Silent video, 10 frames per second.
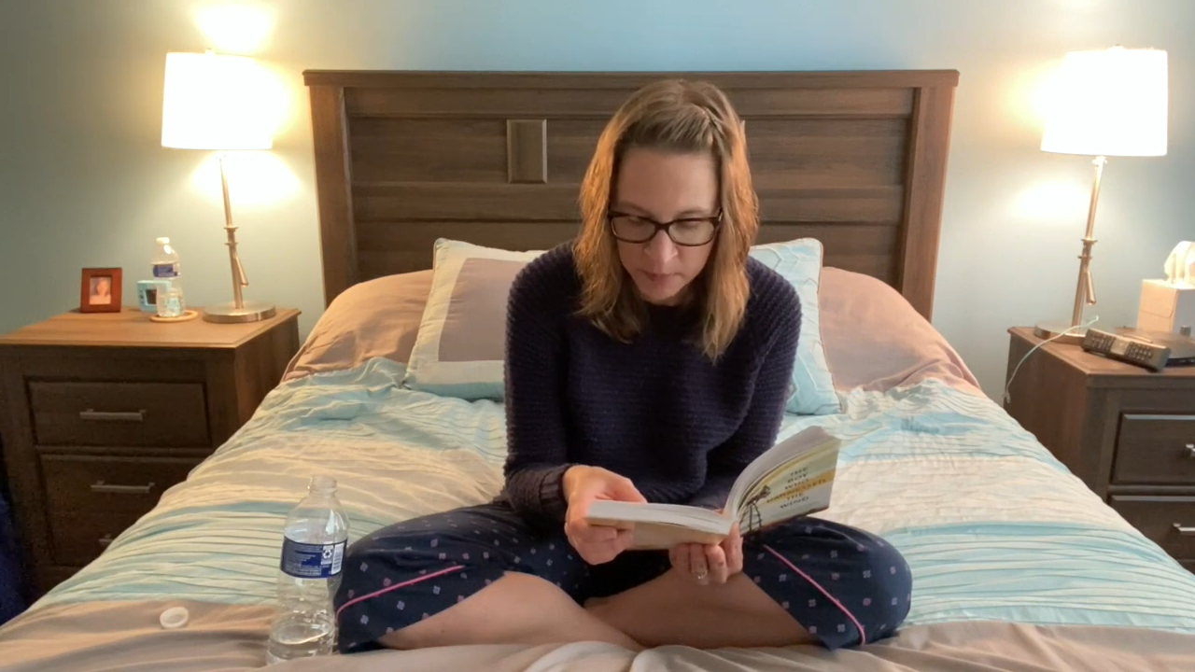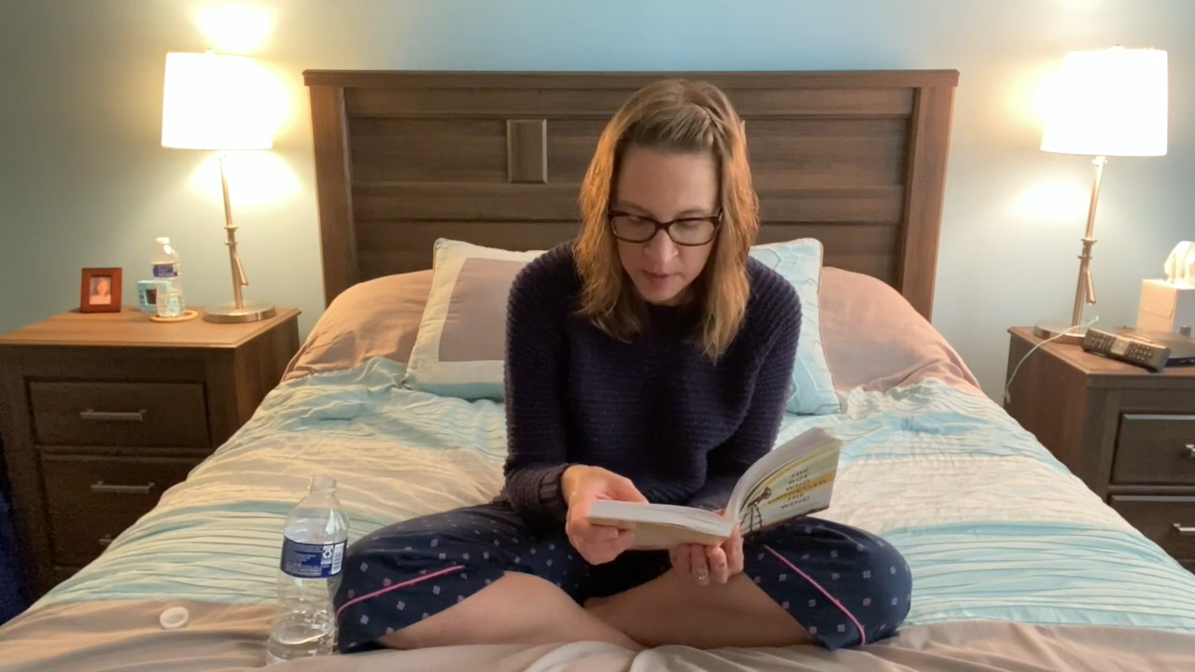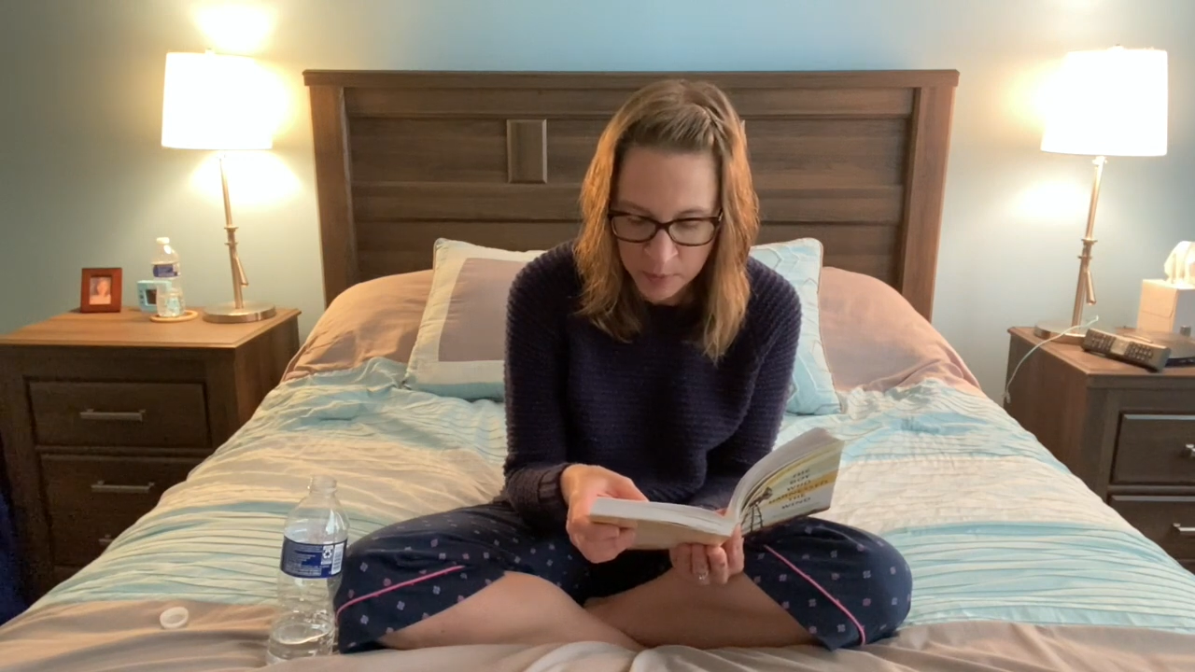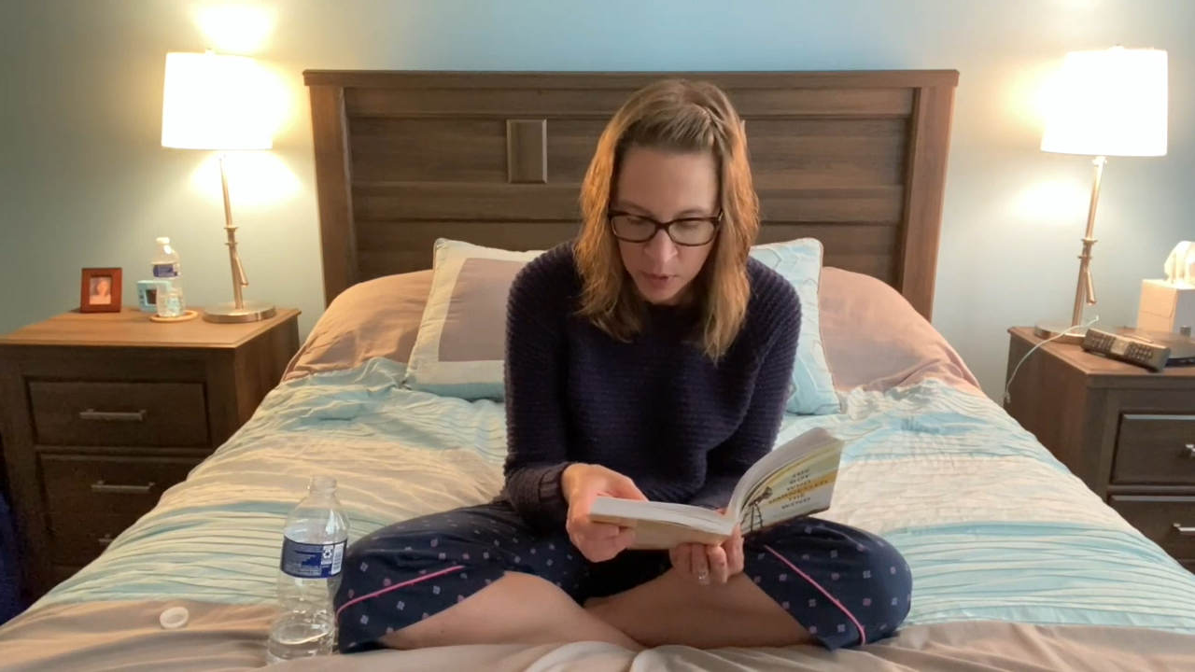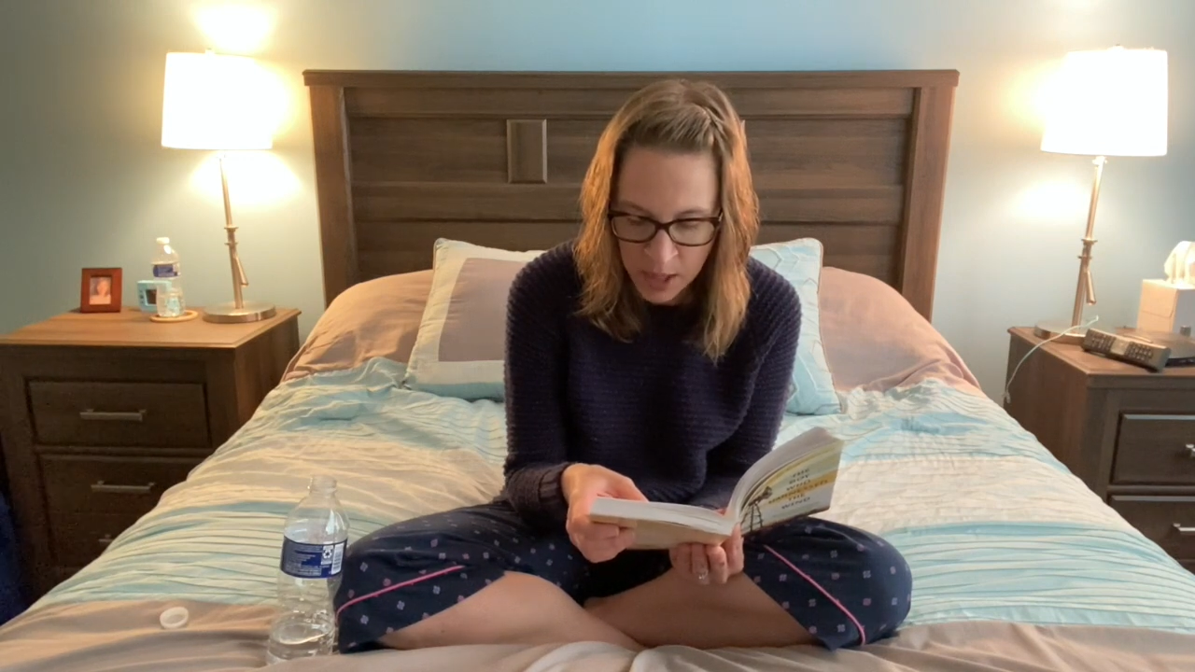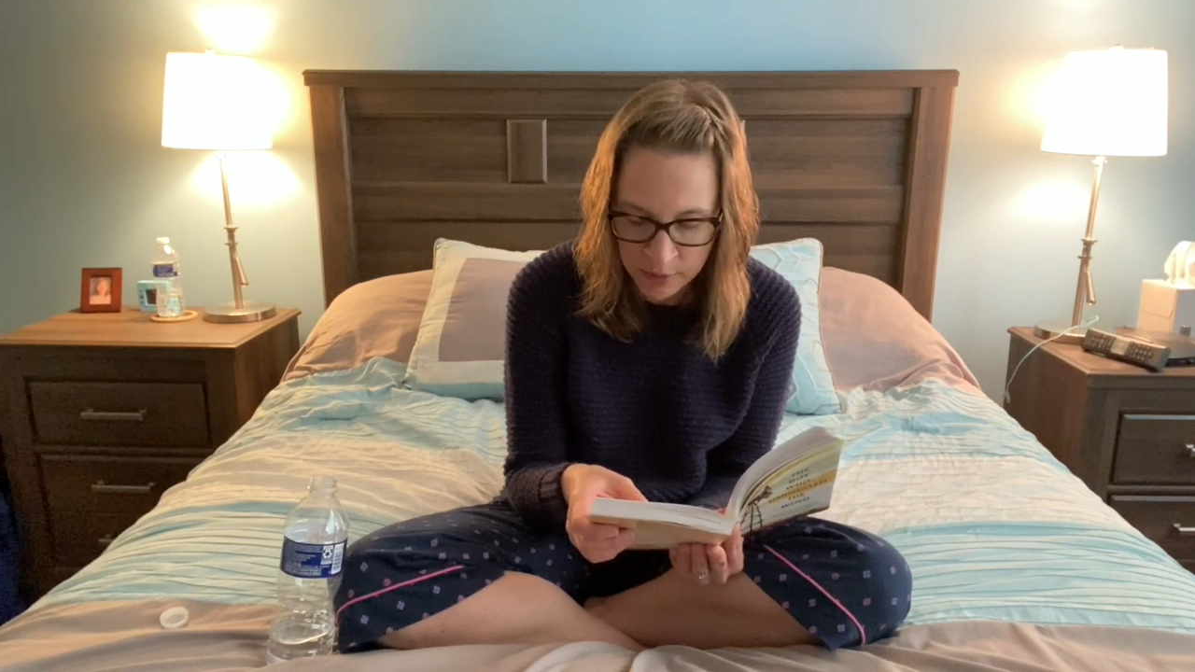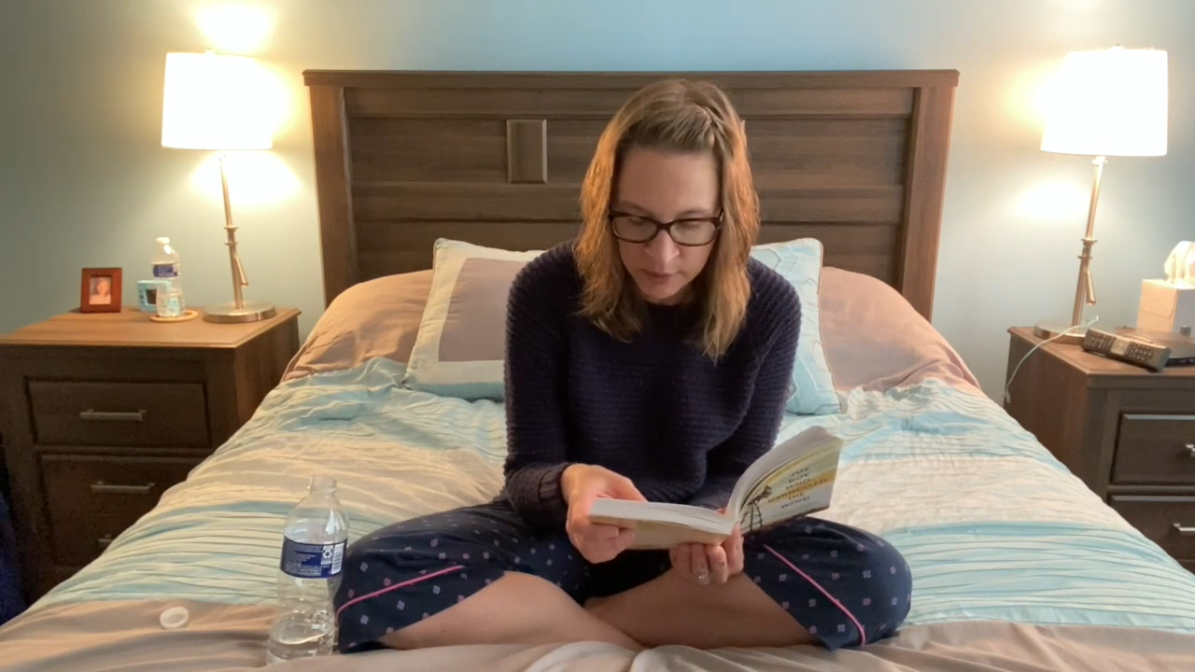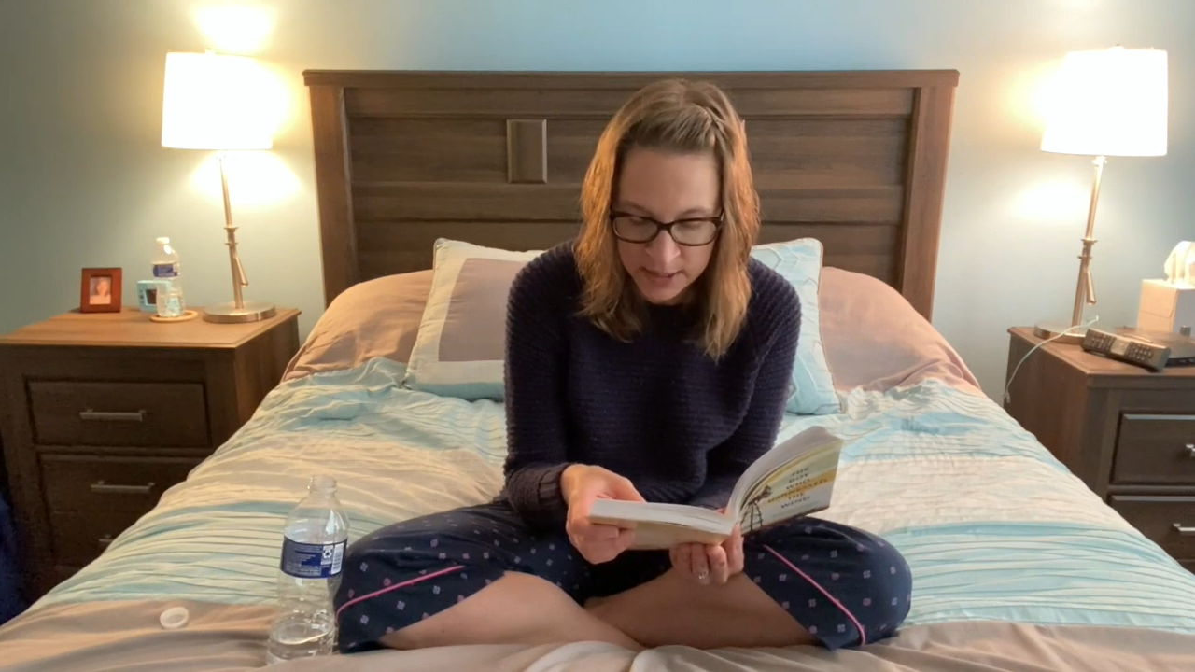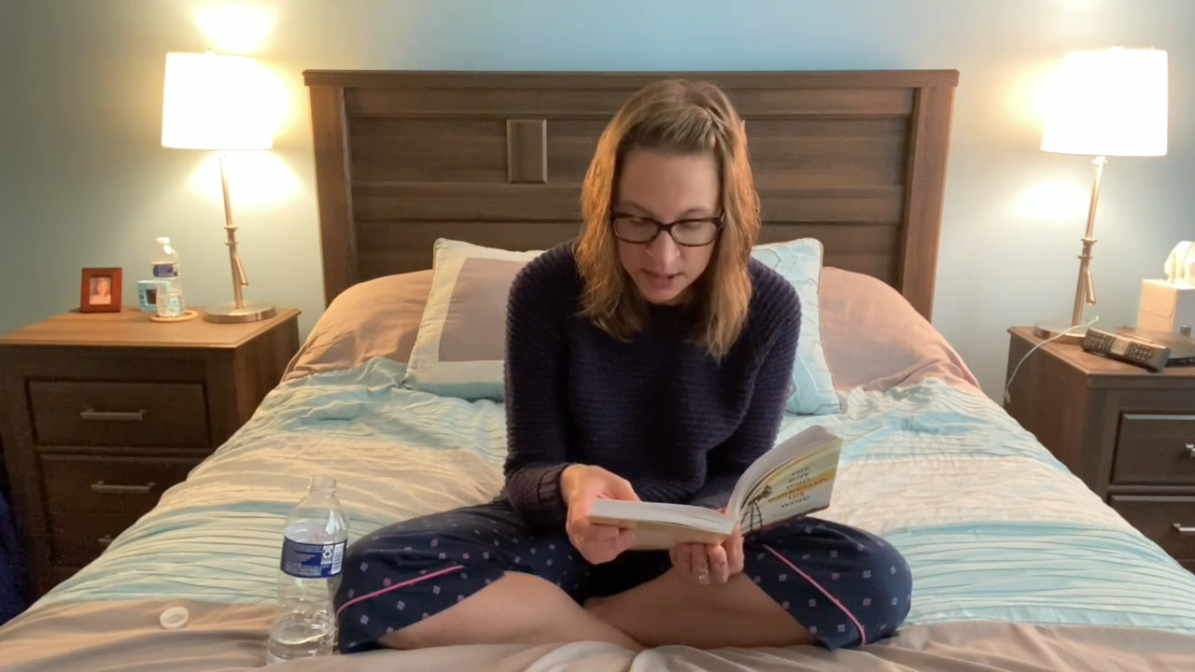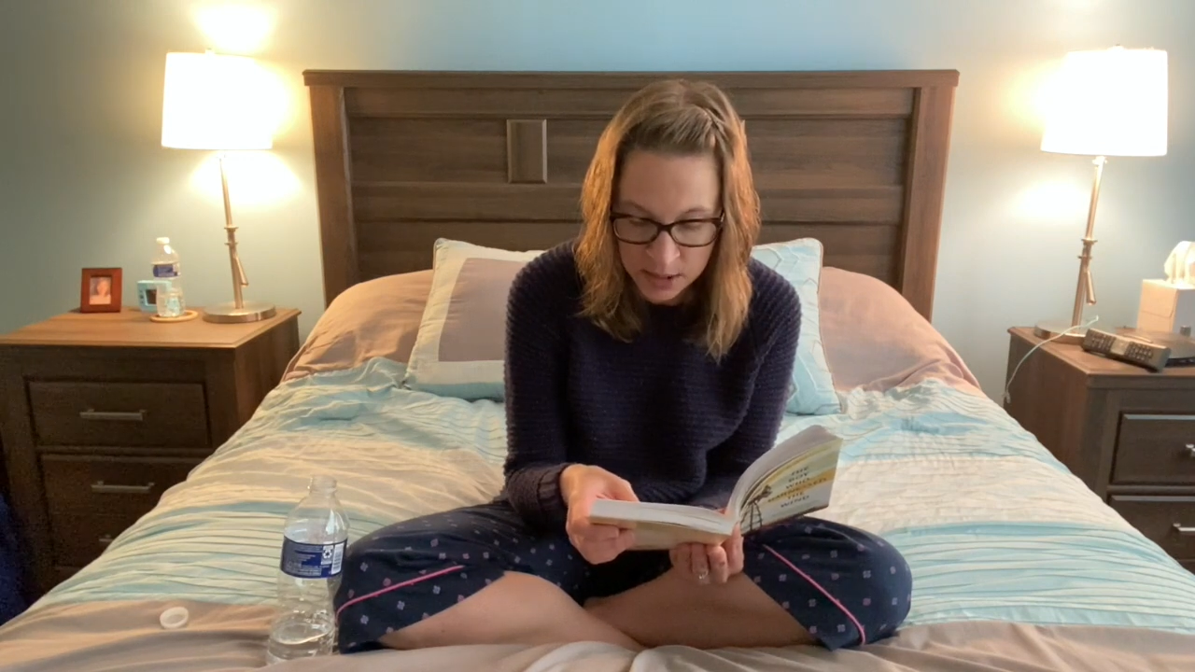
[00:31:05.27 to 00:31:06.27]
people got
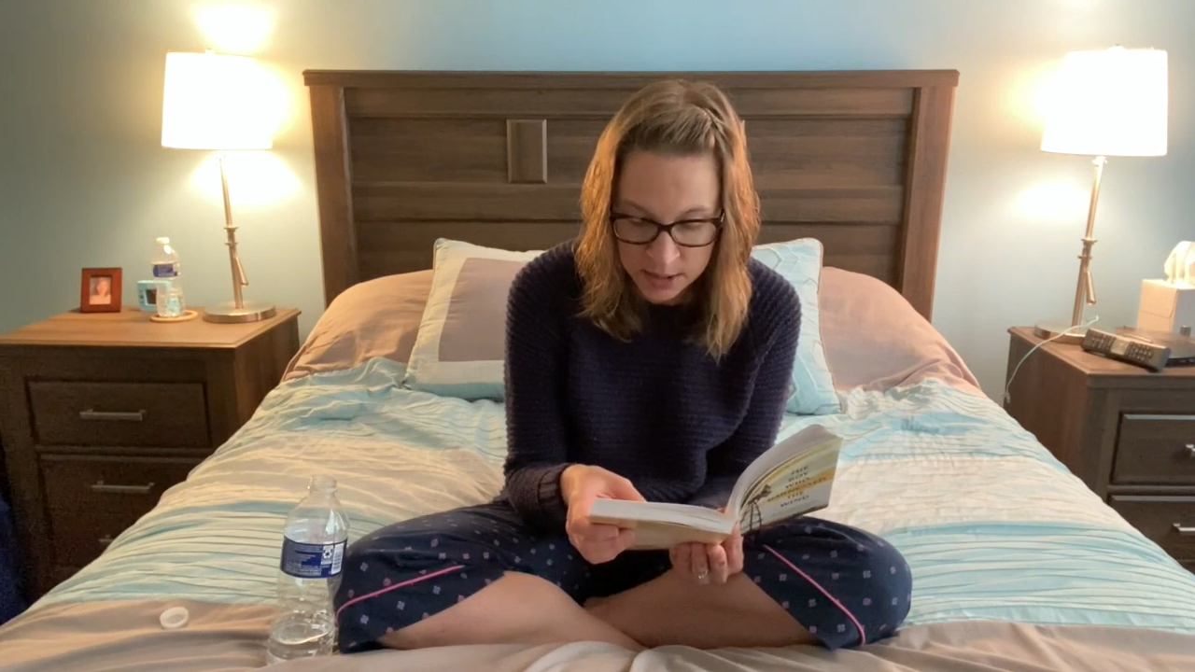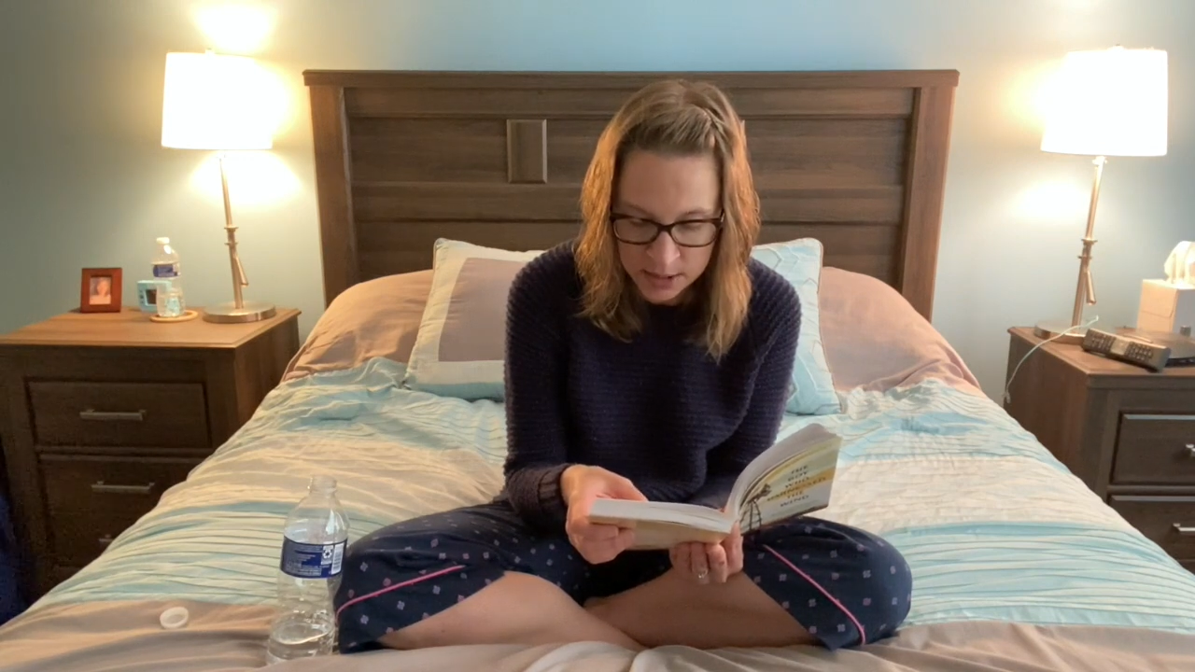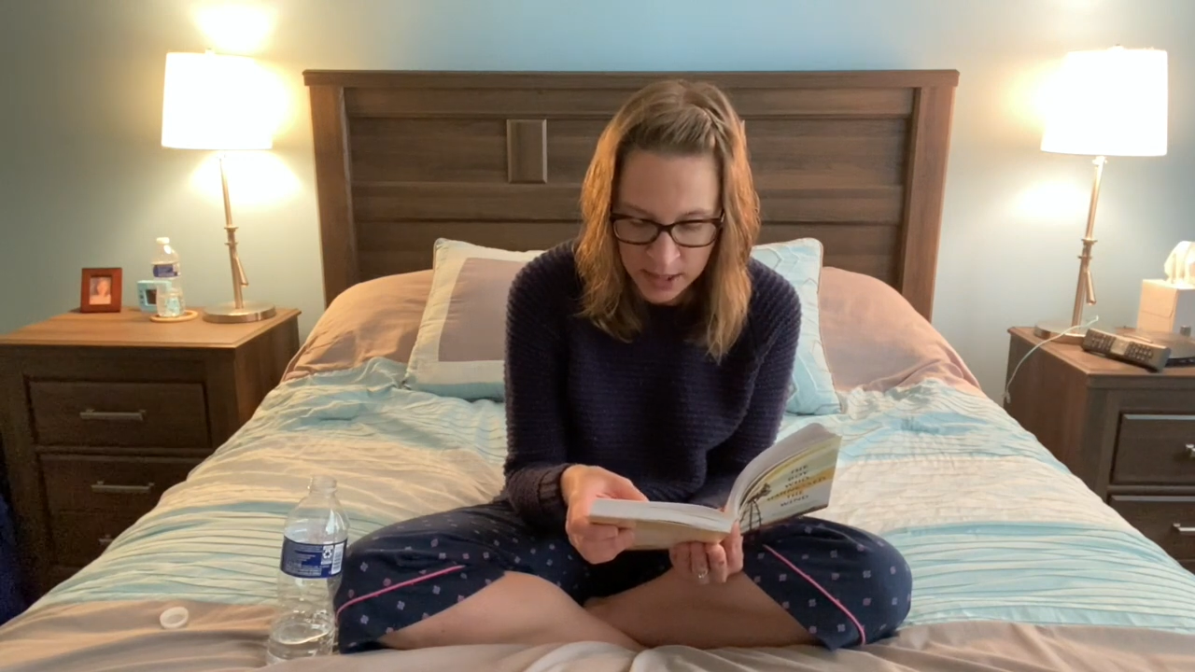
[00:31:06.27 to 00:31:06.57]
restless and